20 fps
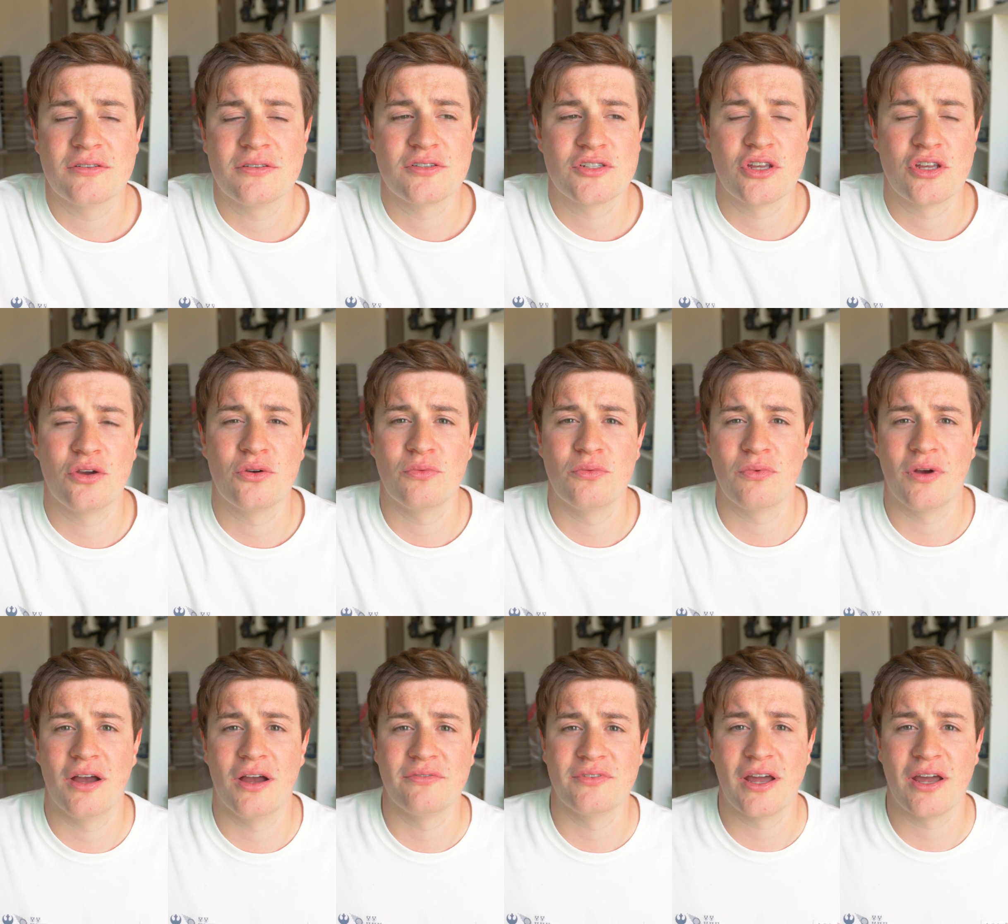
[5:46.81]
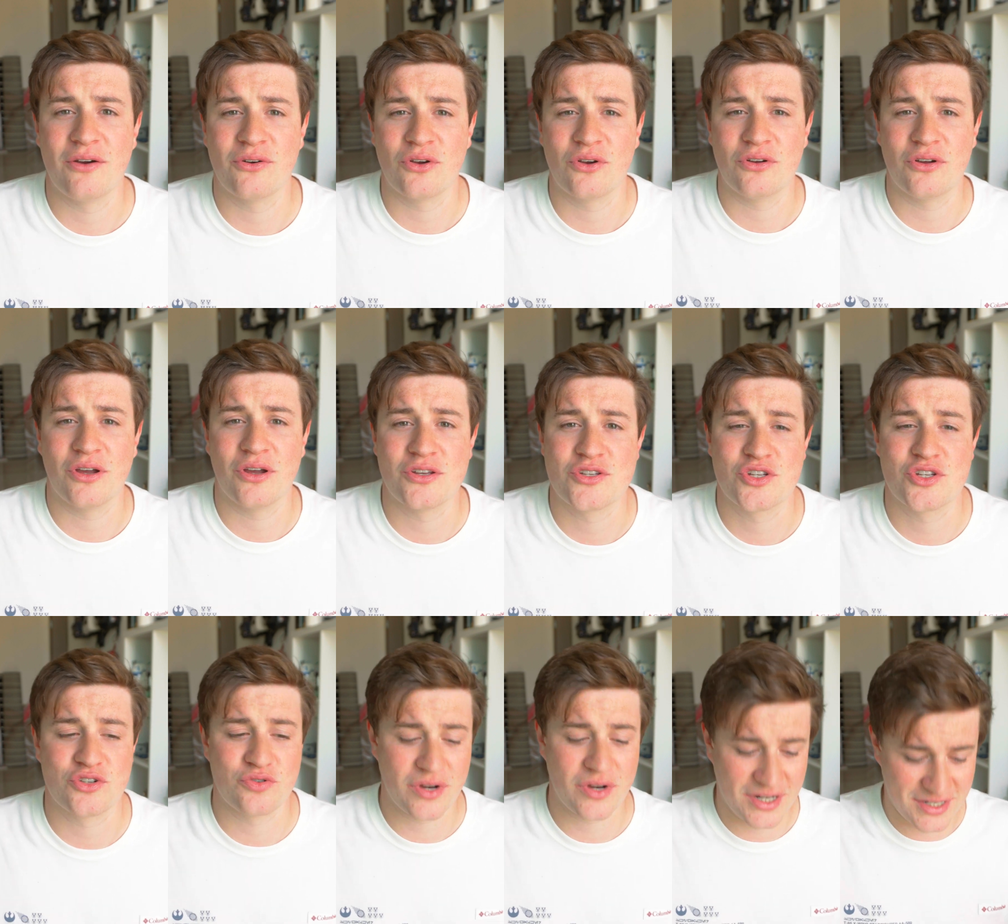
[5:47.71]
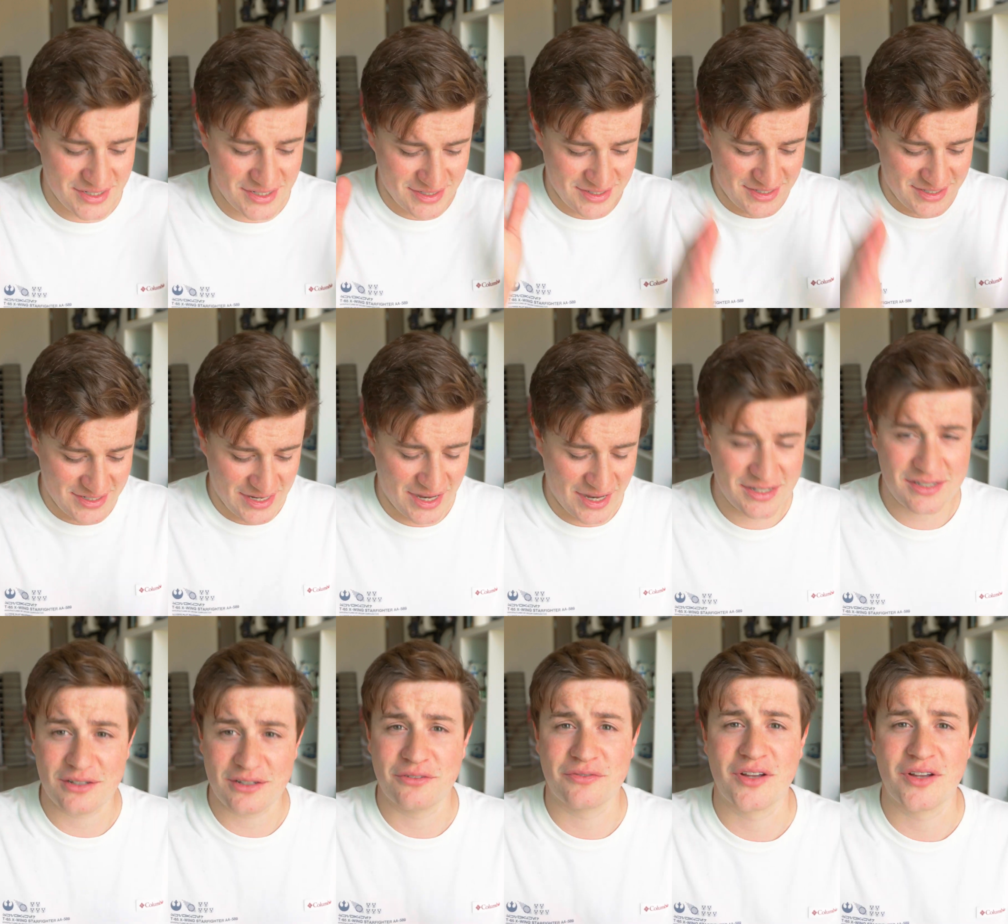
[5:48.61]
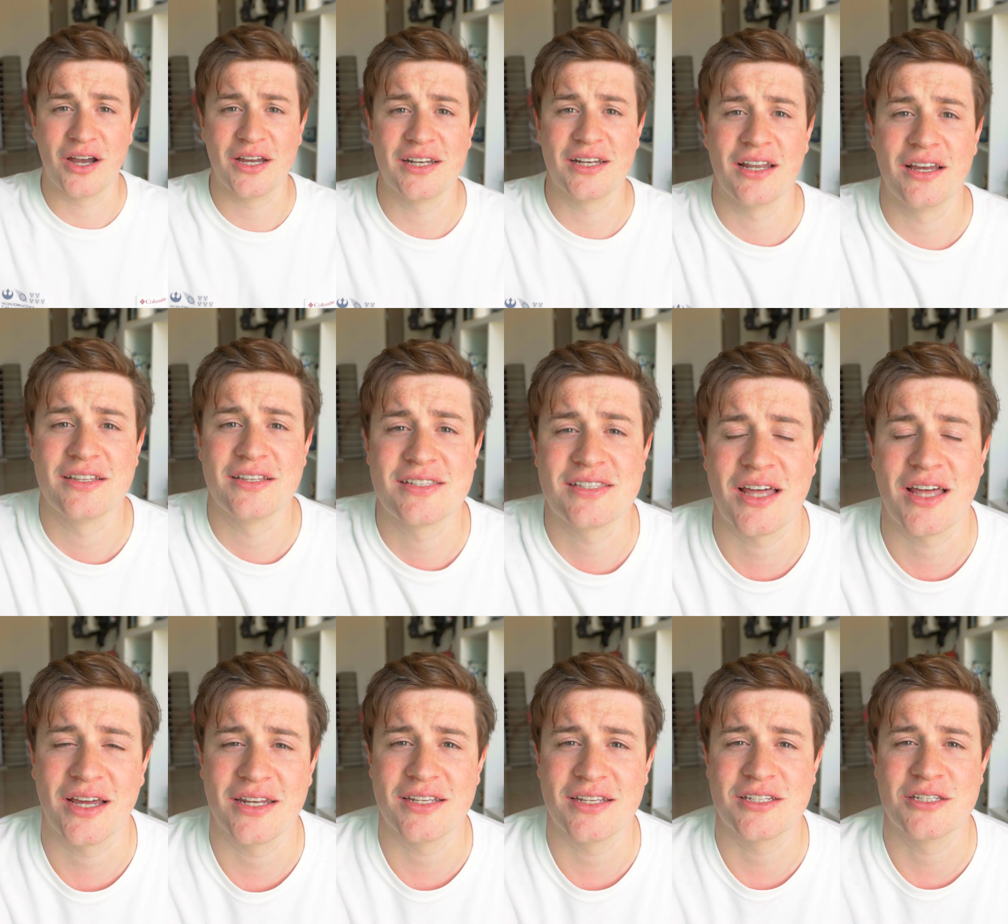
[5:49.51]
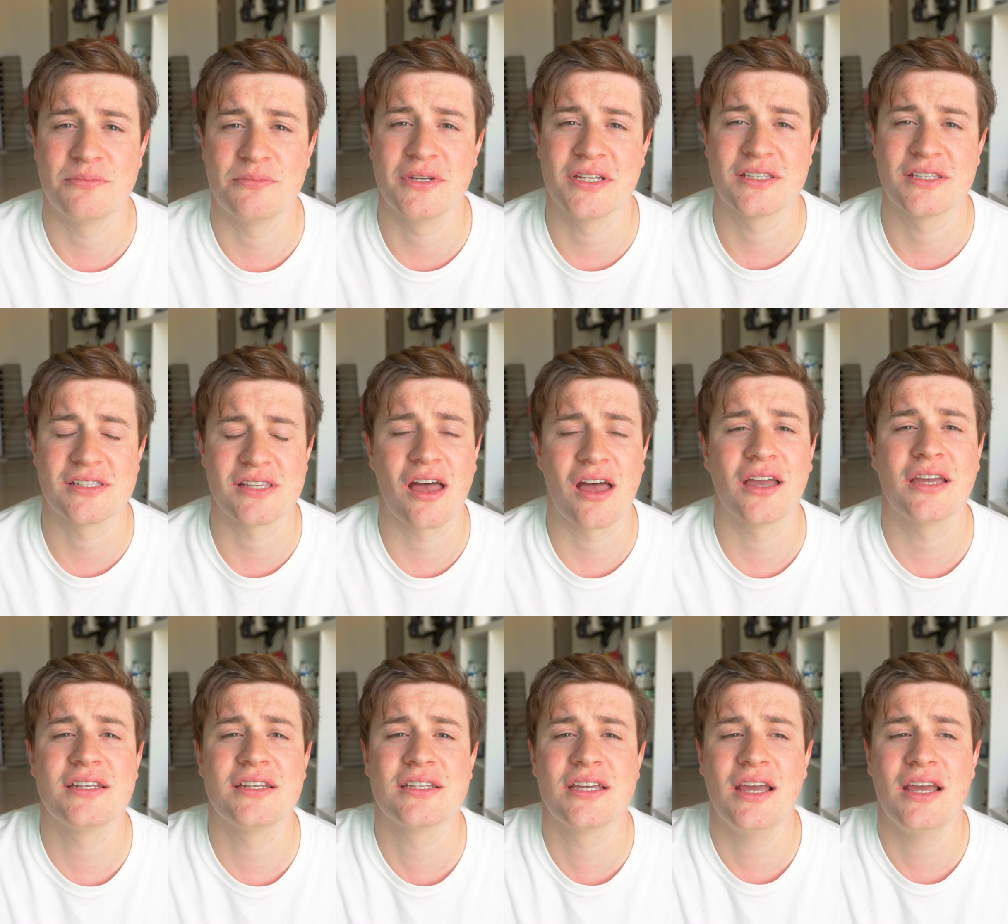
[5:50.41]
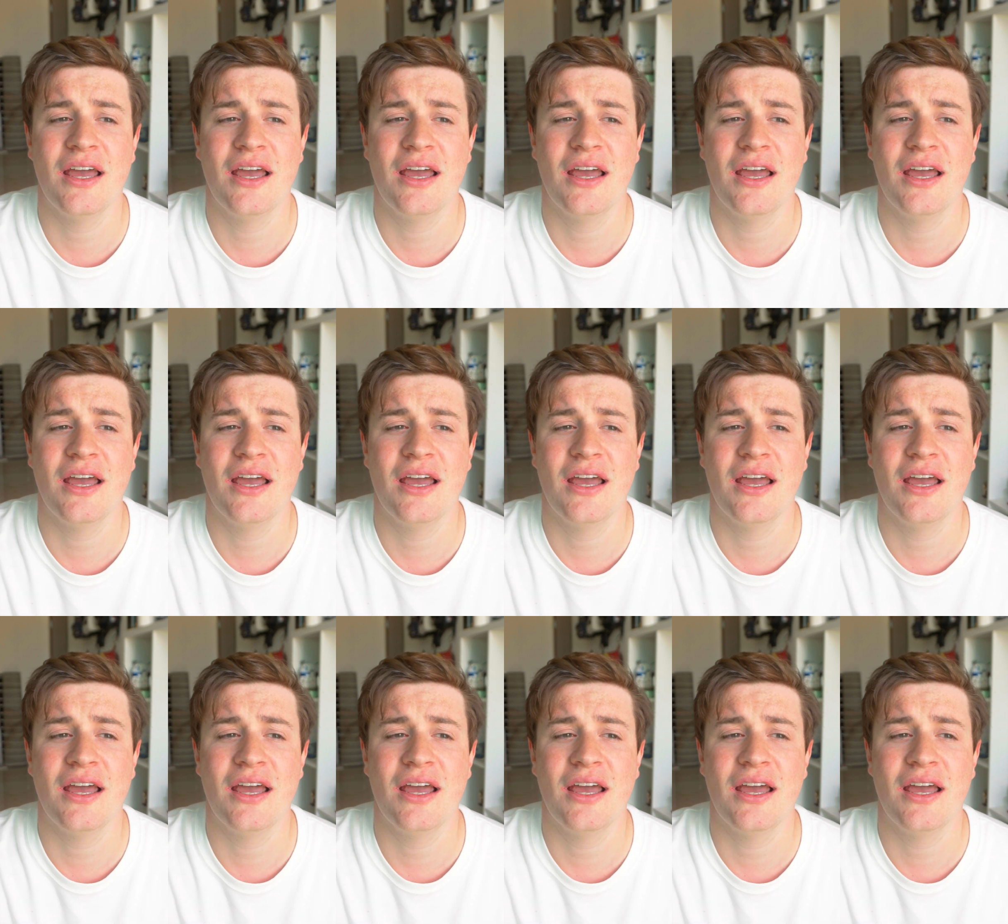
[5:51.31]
So I've now got a strict set of guidelines that I need to be inside.